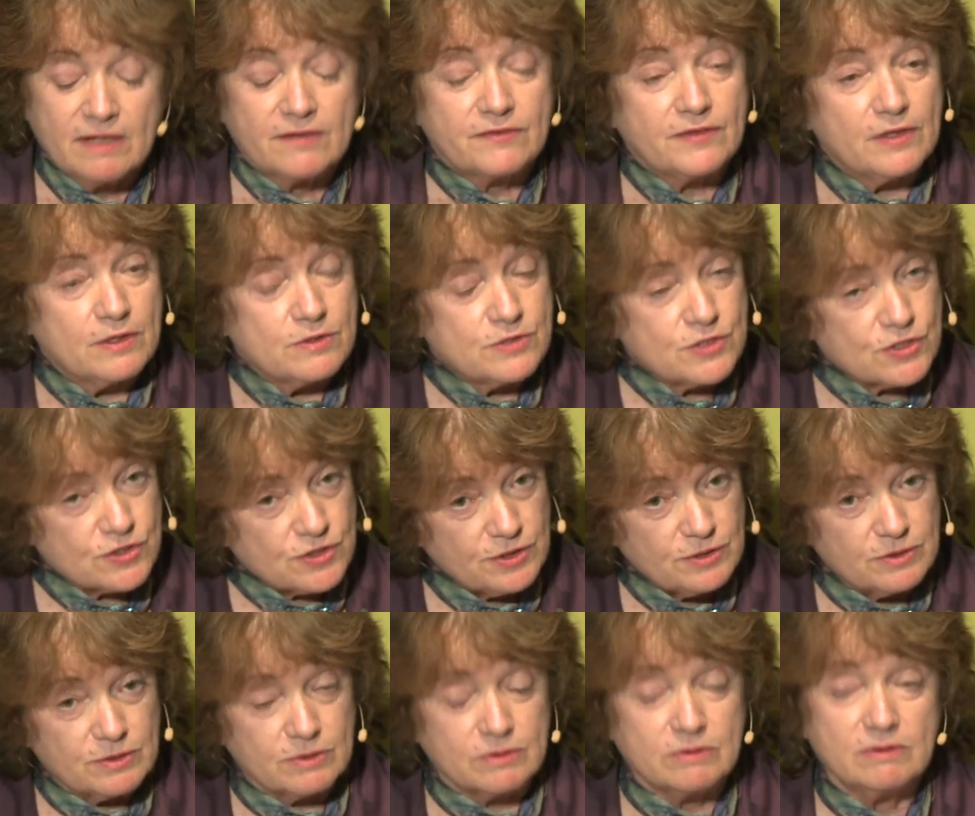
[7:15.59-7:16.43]
Those
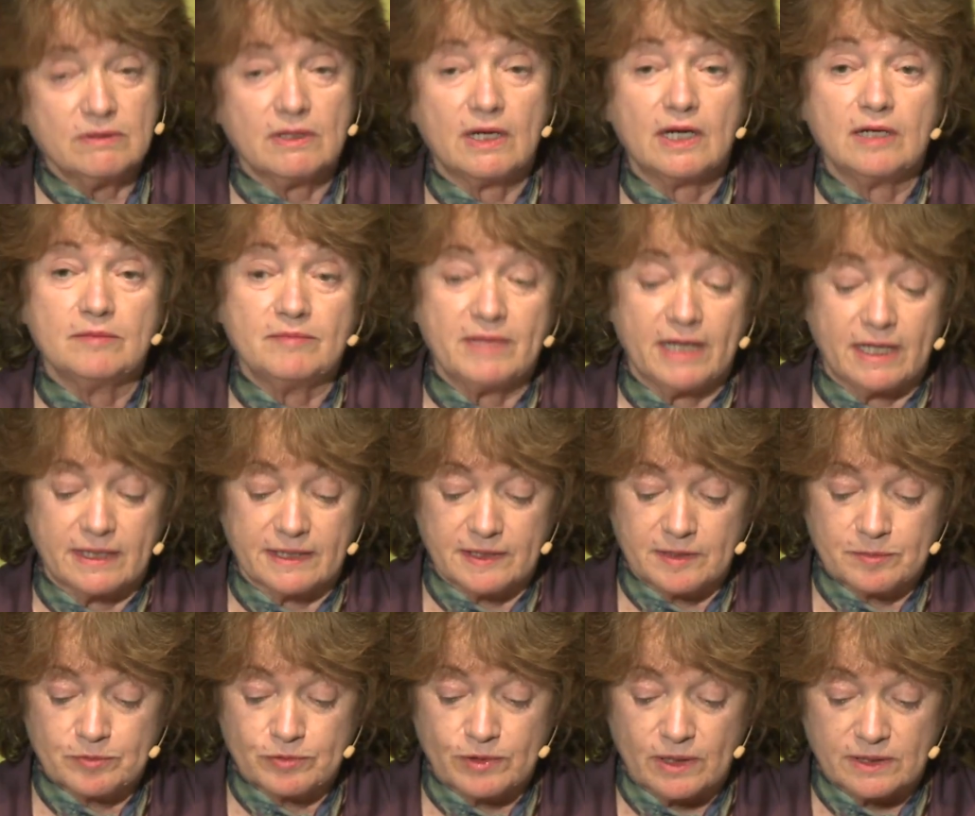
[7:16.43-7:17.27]
two are merely
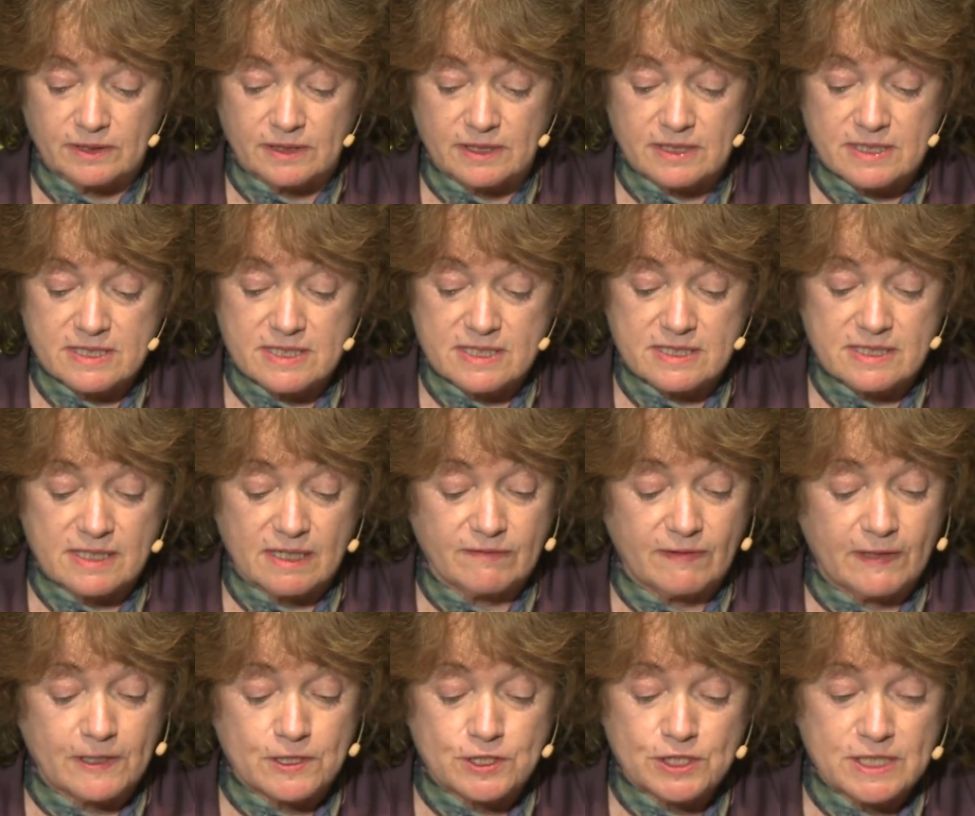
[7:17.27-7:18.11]
the products
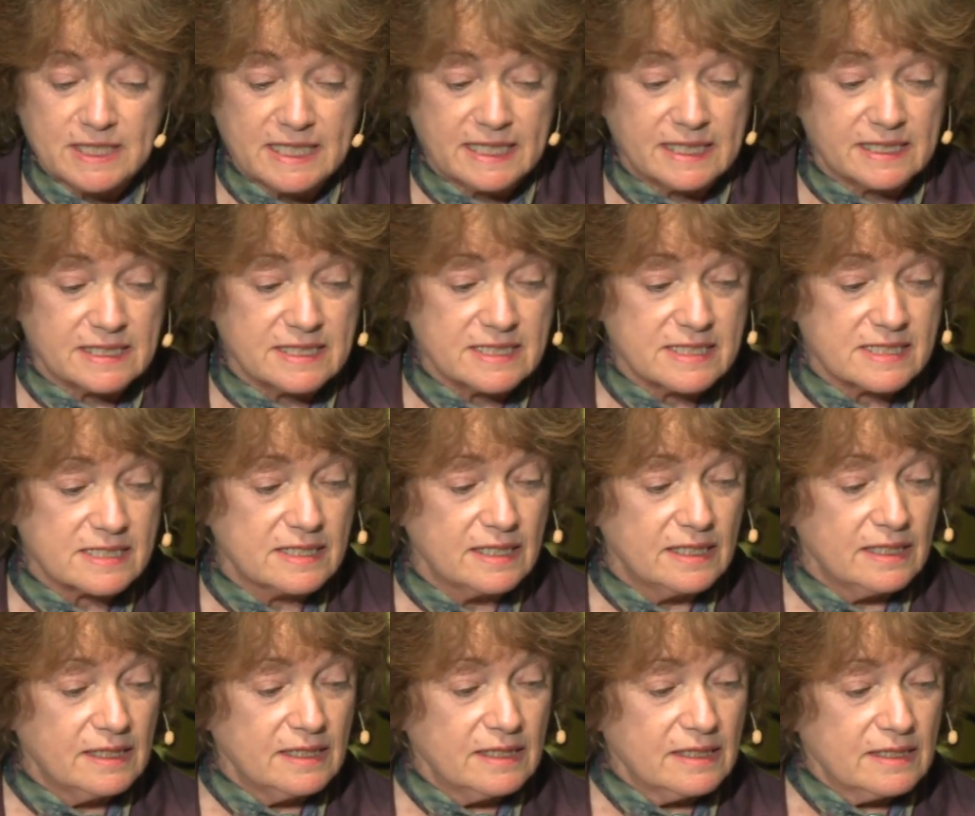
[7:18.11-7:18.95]
of our genes,
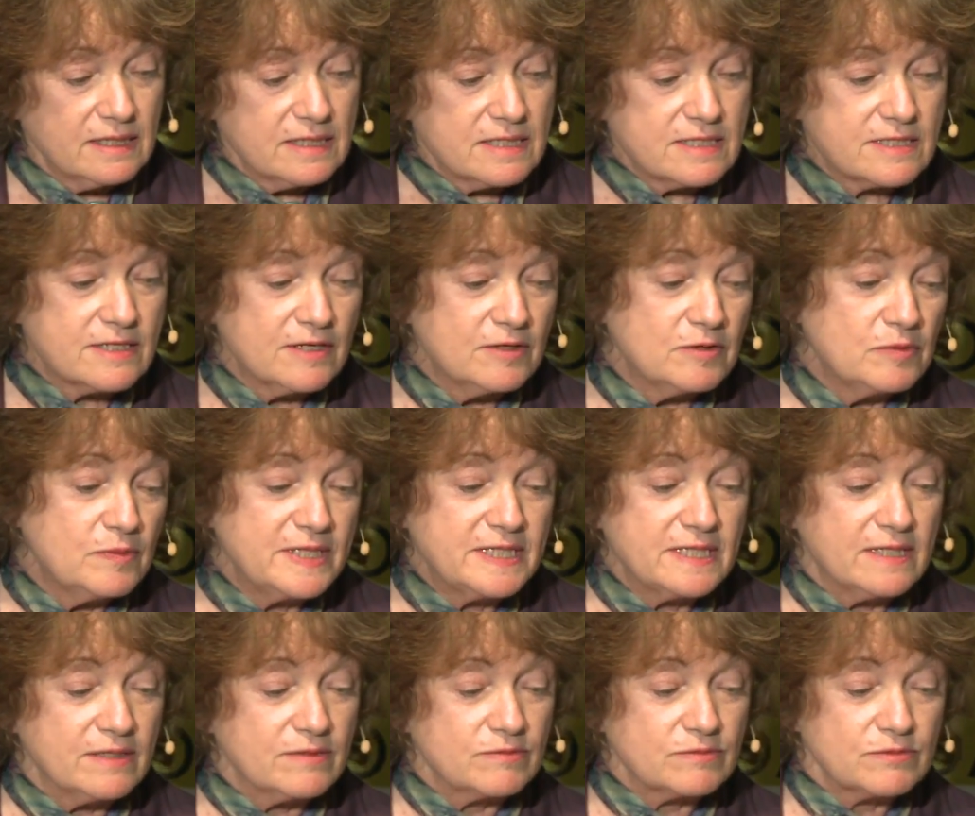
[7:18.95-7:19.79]
so we
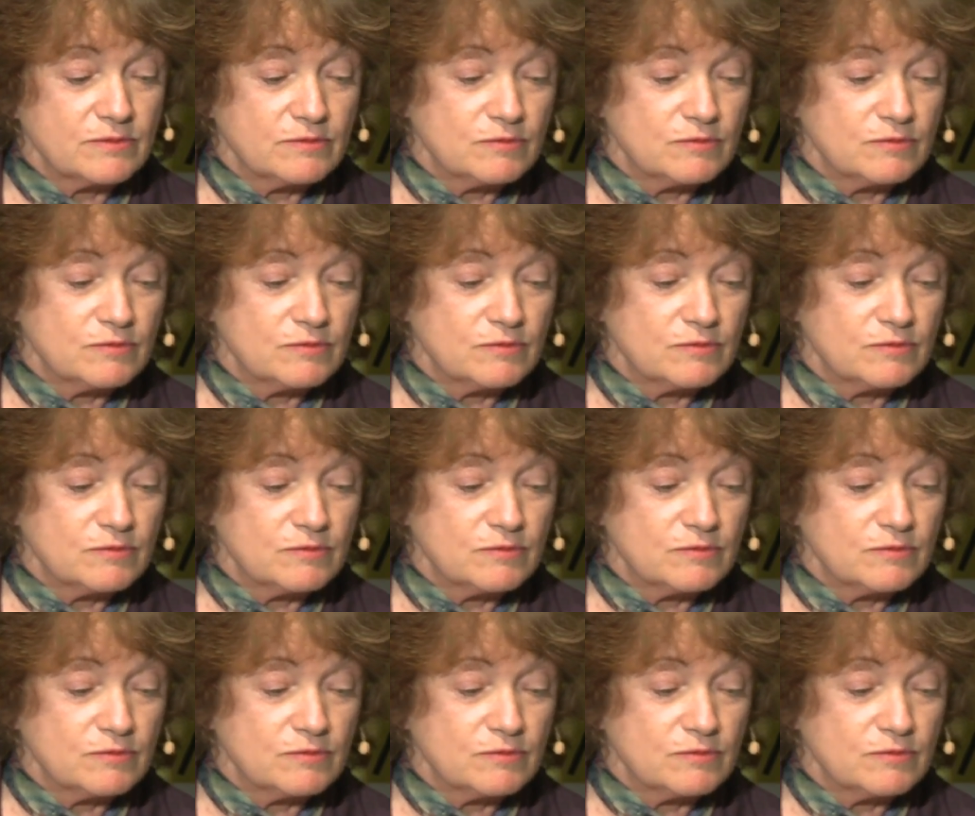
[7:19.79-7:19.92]
don't